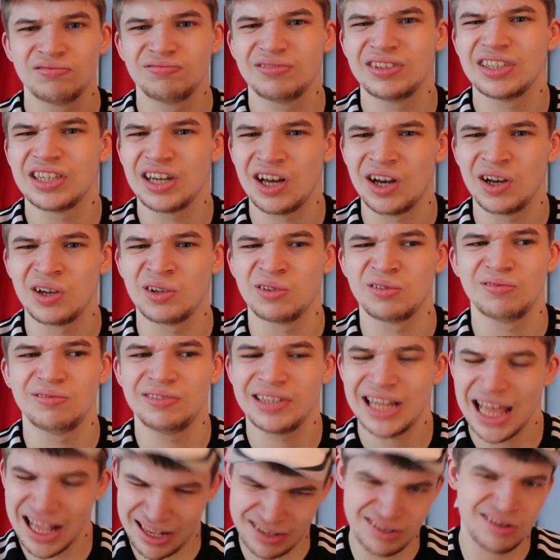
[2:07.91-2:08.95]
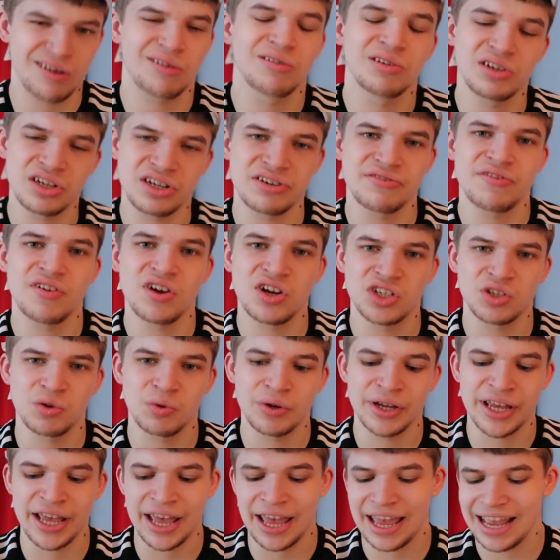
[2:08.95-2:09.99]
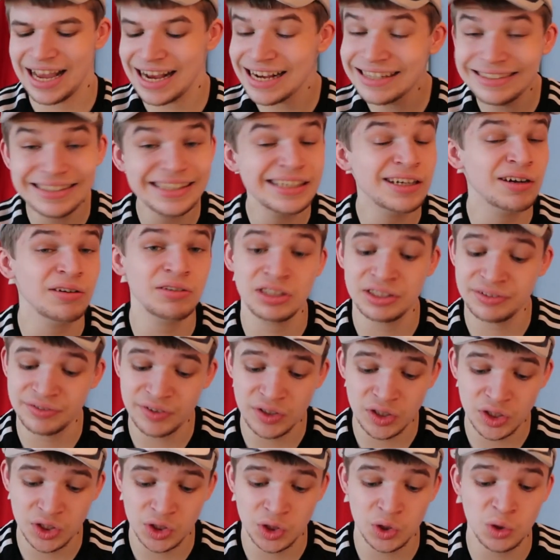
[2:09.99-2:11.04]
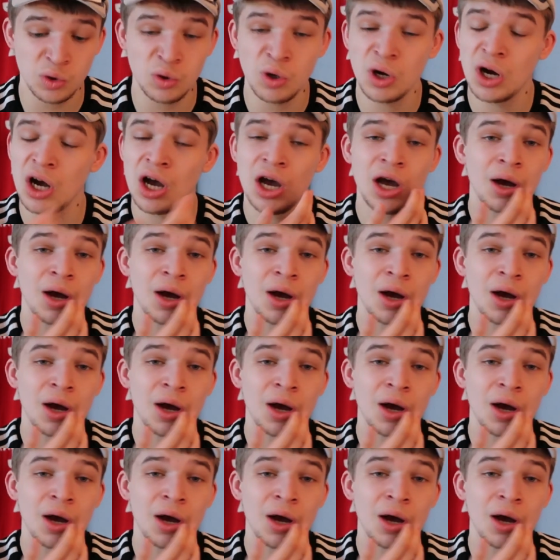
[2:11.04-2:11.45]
less controversial kit. Is it controversial?